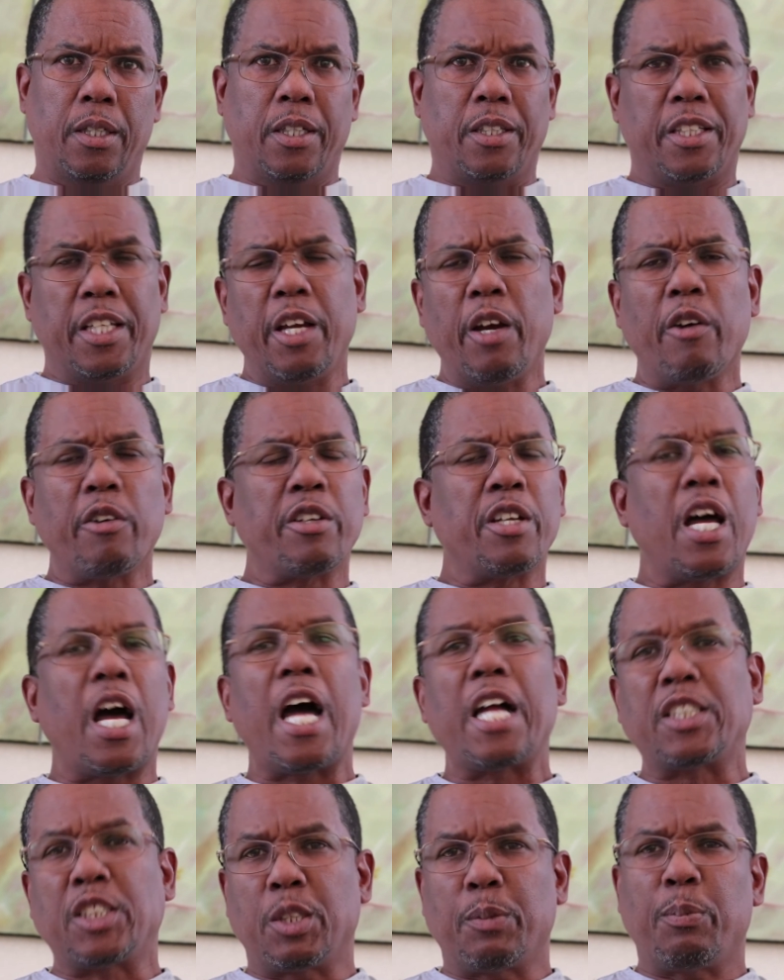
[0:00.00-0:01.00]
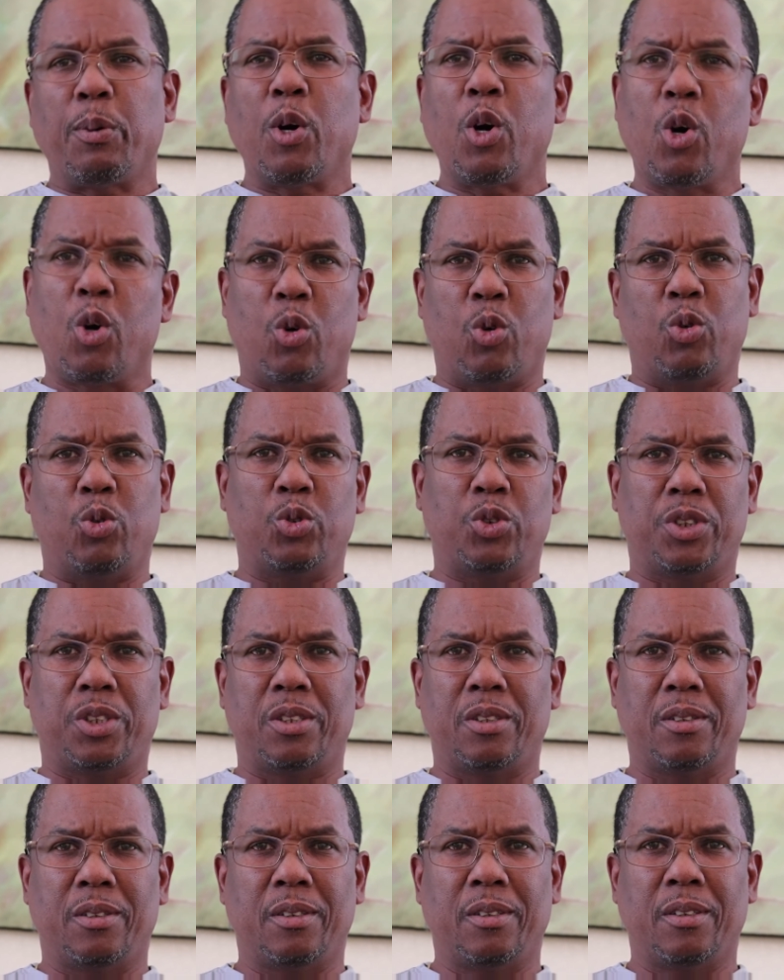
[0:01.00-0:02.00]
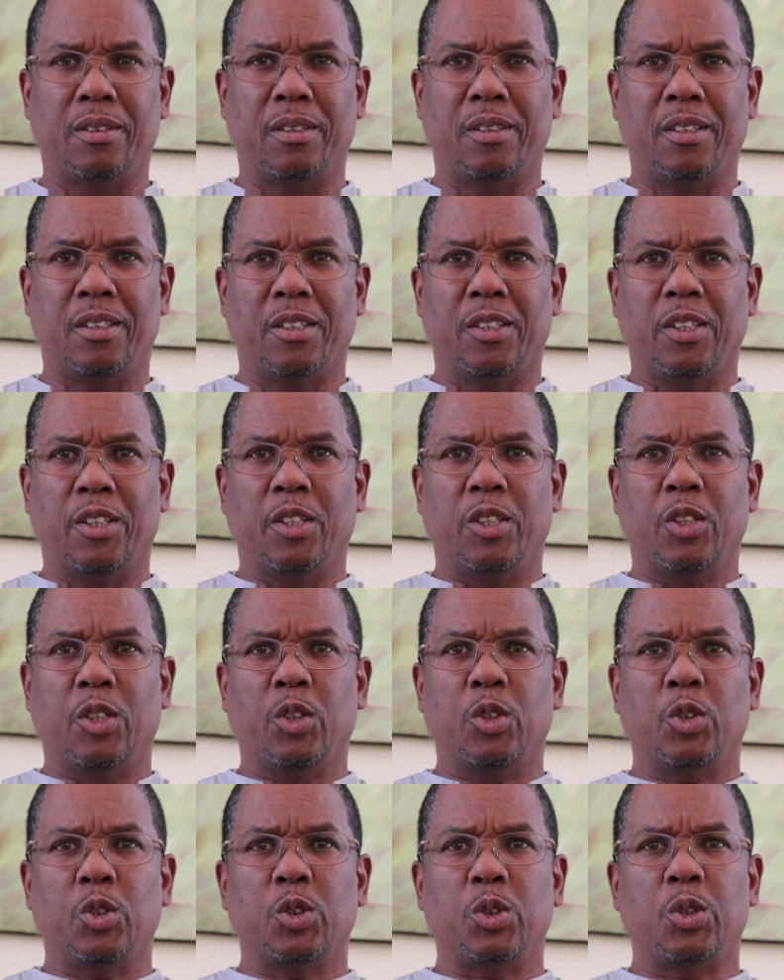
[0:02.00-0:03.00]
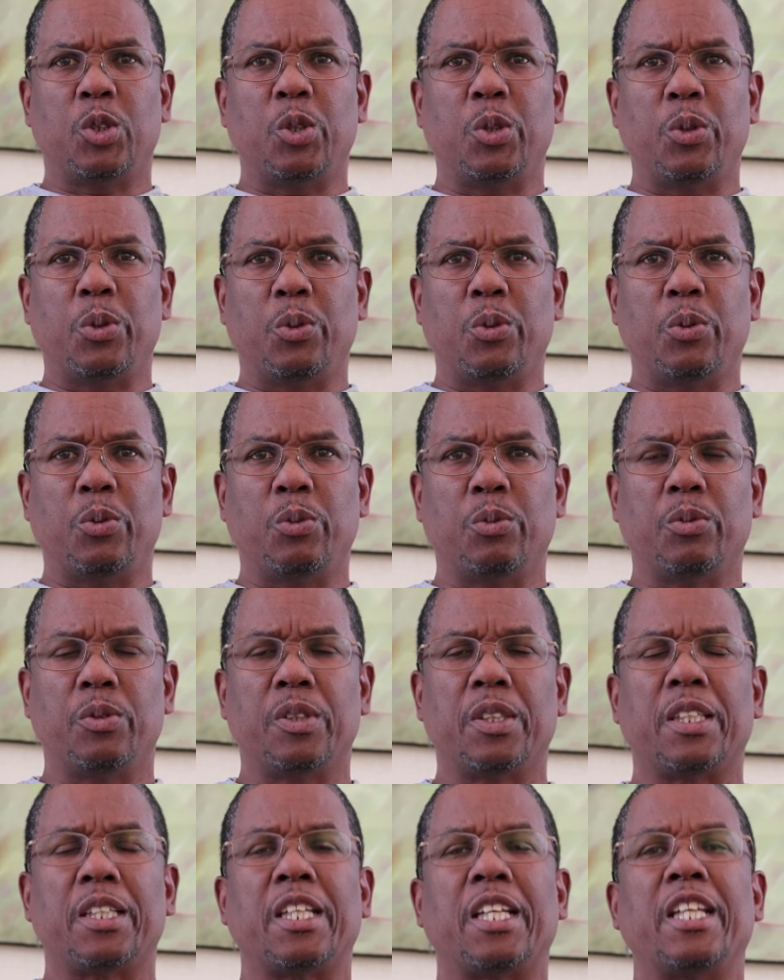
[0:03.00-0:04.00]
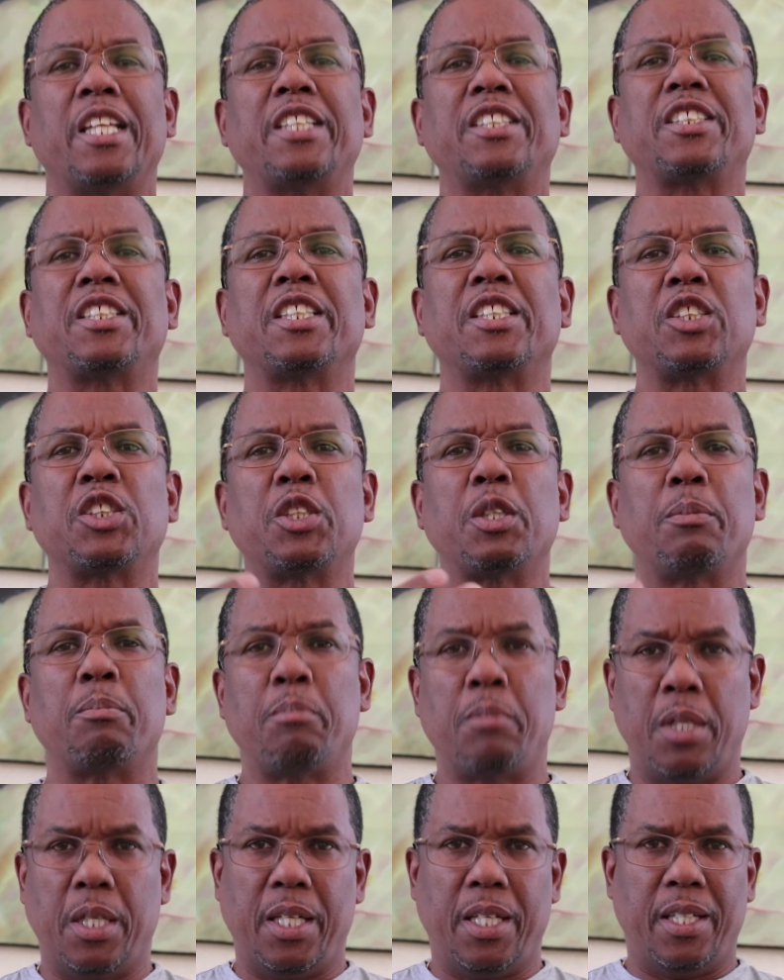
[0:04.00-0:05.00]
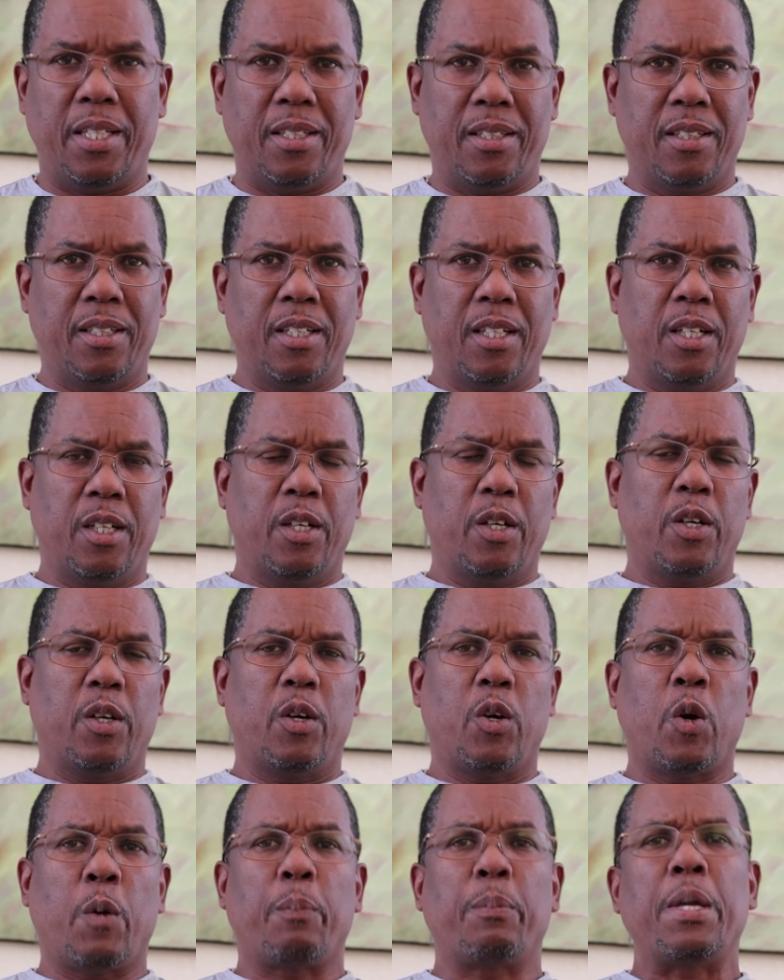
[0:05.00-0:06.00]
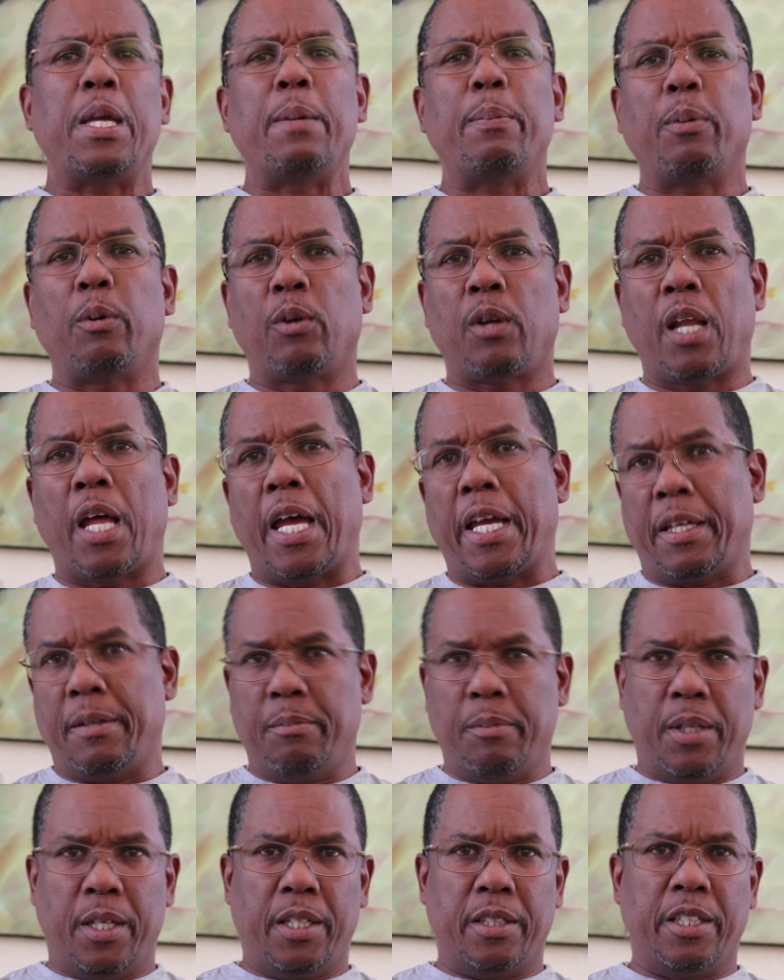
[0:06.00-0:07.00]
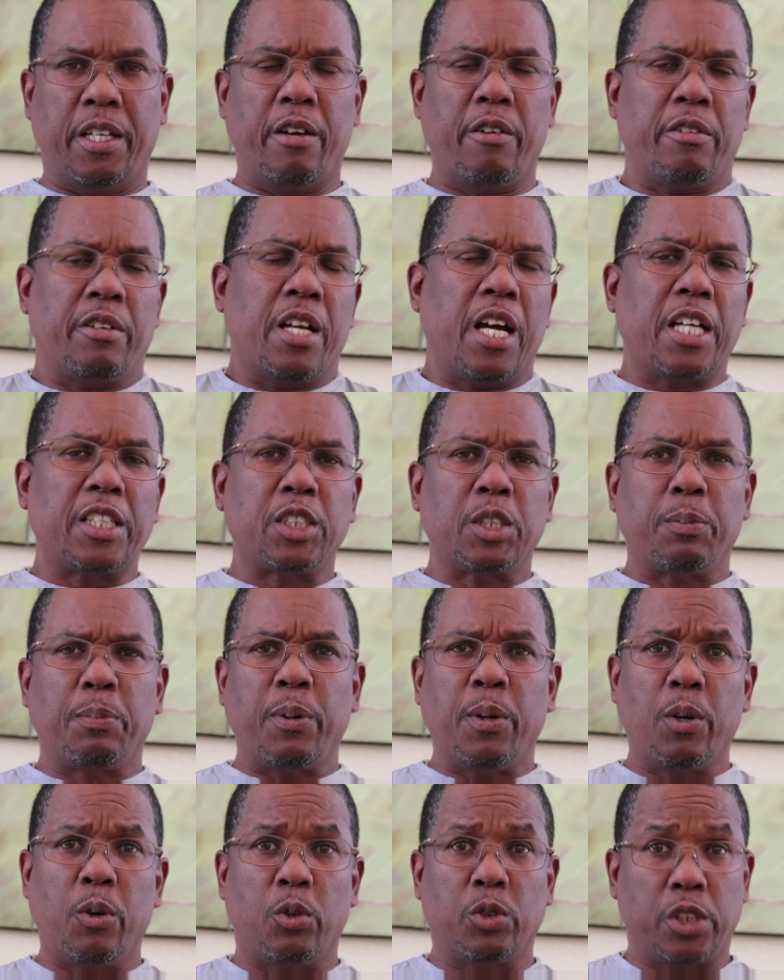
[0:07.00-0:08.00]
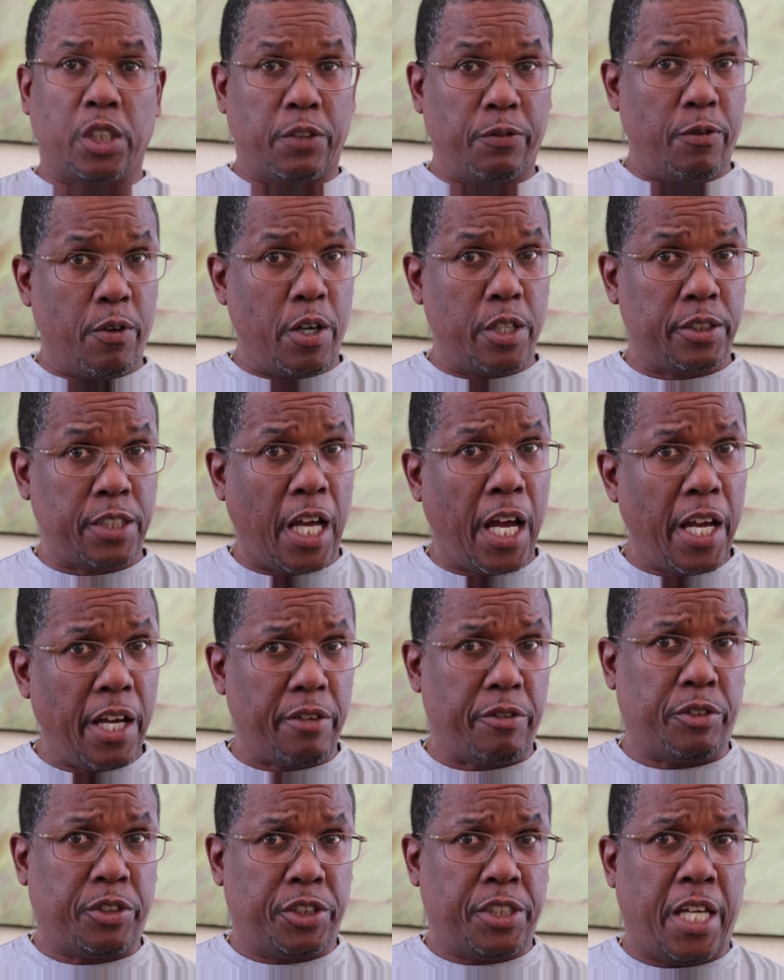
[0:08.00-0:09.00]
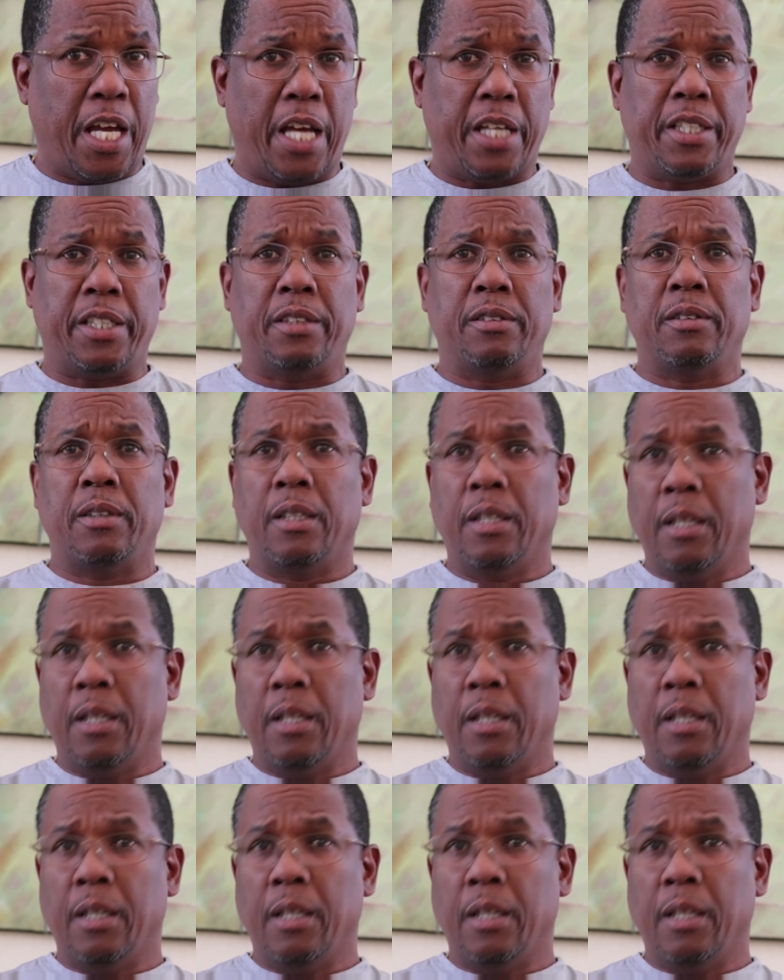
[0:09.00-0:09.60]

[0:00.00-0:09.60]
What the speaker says: They are not supposed to listen to me or people like me. They are not supposed, as far as I understand it,